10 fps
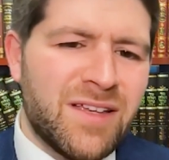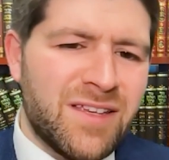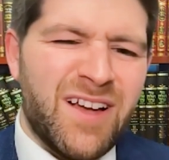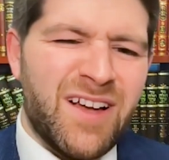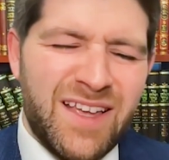
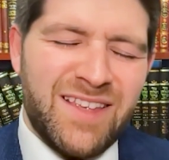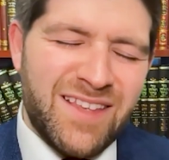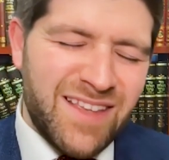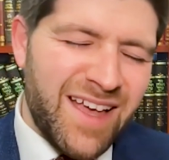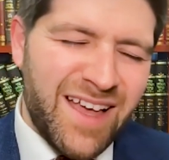
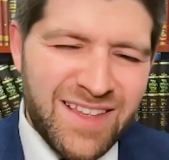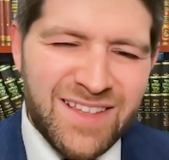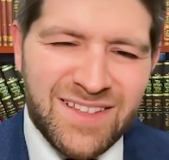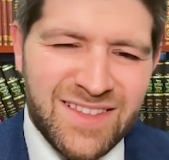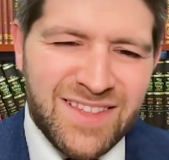
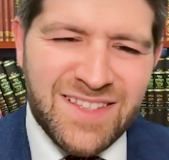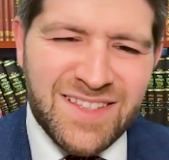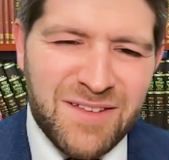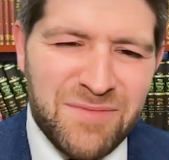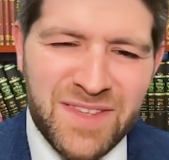this is
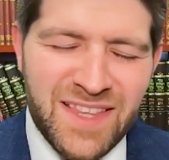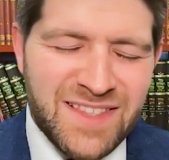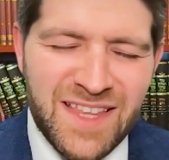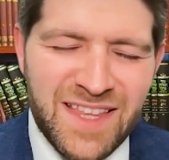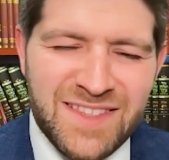something
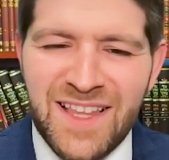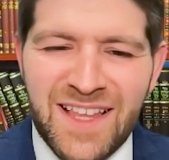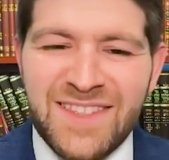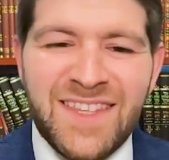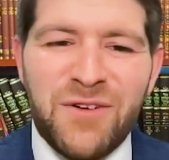
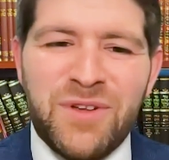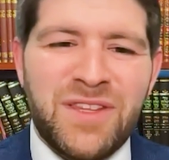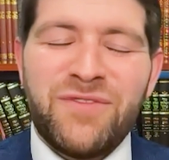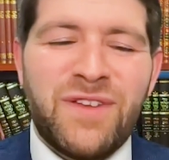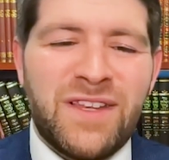that's not
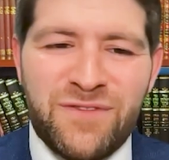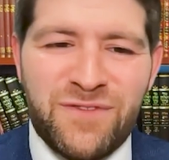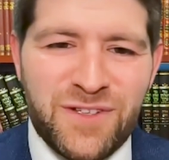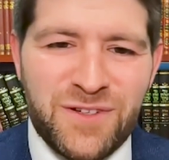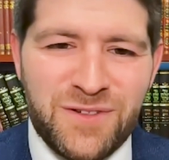really fitting
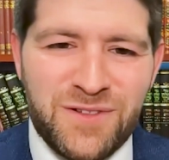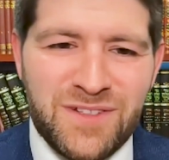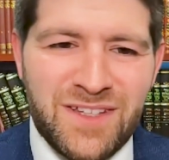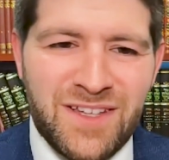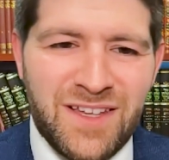for you.
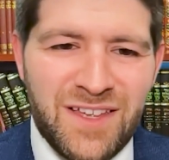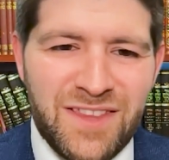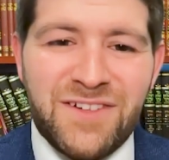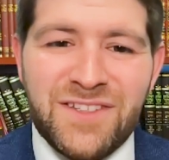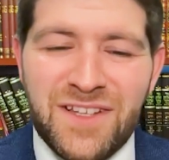
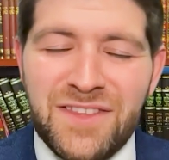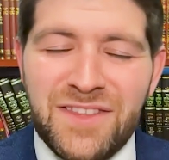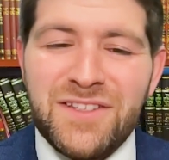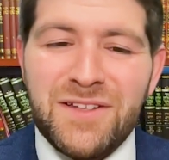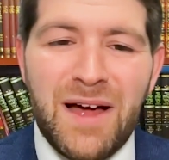There's a
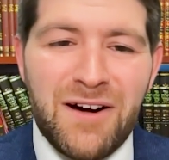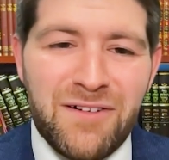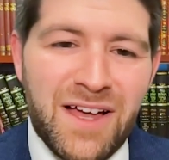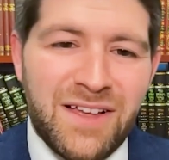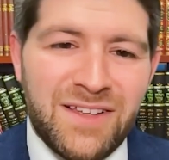
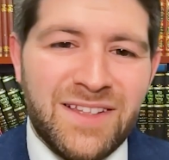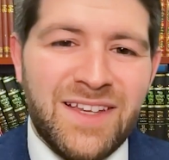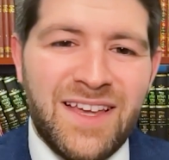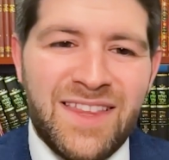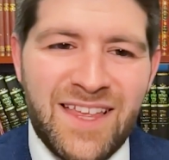Maharal
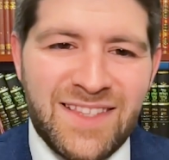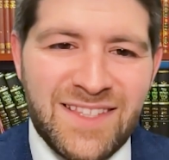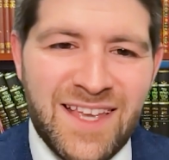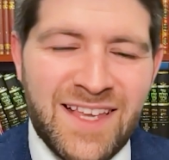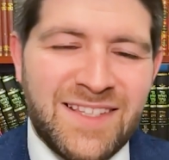that
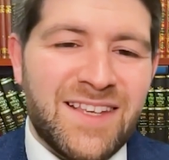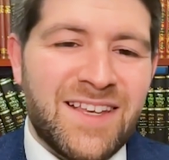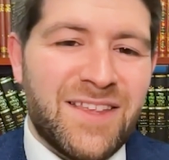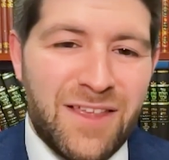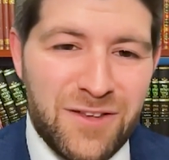says
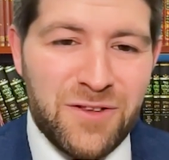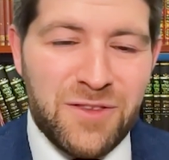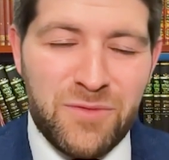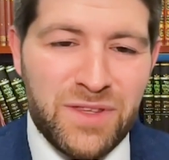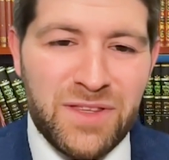that,
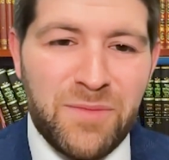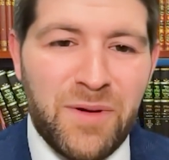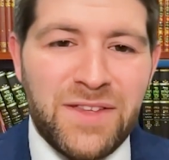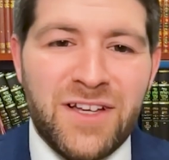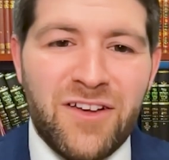that within the
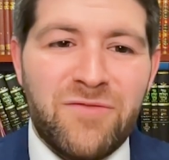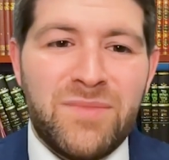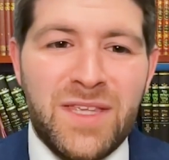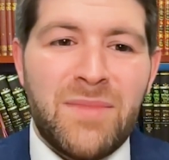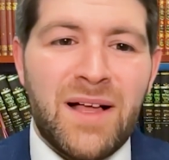pasuk of
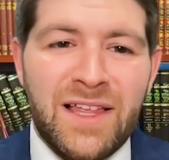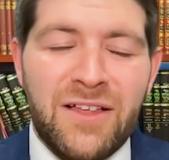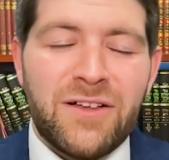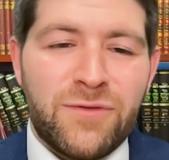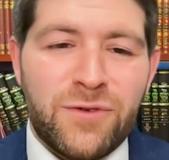Mi
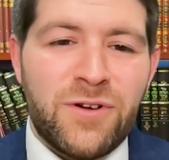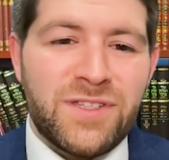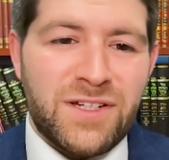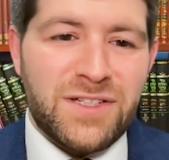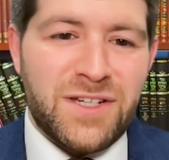Yimalel Gevuros
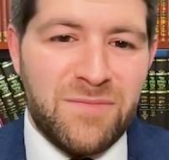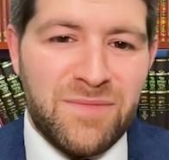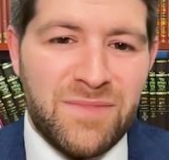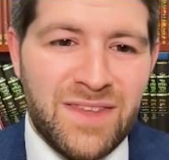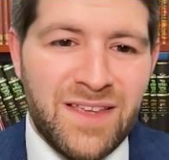Hashem,
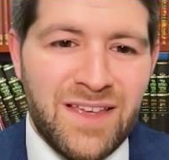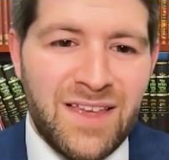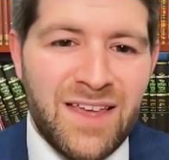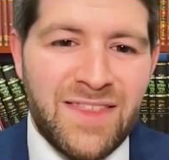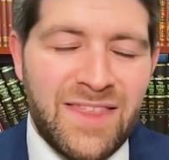
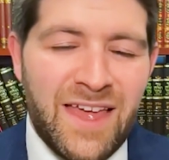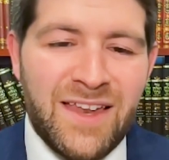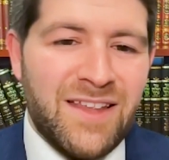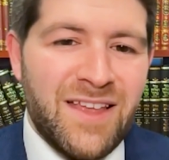that